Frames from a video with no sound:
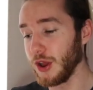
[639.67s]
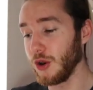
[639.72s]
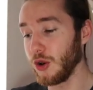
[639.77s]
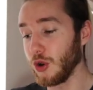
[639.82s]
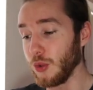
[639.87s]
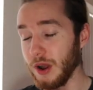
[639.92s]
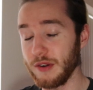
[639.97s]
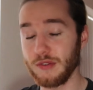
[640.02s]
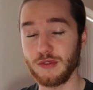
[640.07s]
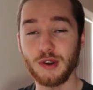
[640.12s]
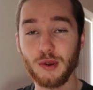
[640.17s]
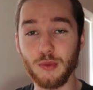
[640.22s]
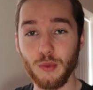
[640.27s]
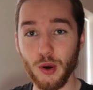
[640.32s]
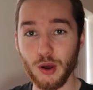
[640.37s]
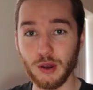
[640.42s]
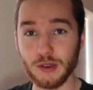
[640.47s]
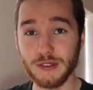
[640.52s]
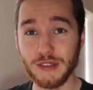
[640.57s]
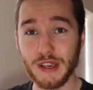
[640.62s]
or whatever it
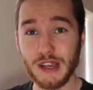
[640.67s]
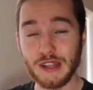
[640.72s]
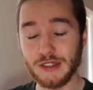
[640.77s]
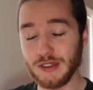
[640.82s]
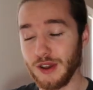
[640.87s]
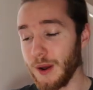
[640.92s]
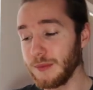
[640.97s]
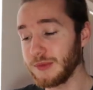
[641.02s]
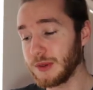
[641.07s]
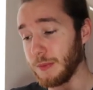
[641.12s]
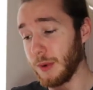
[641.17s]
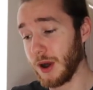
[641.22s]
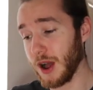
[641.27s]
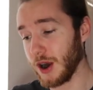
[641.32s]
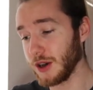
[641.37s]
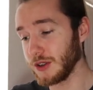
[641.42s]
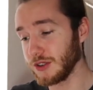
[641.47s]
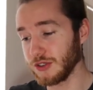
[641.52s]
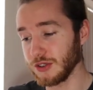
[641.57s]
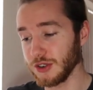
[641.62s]
was, times it by
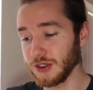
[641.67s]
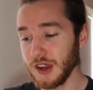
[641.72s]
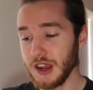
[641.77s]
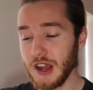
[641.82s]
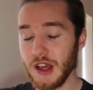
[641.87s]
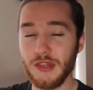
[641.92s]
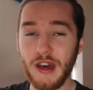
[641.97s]
100,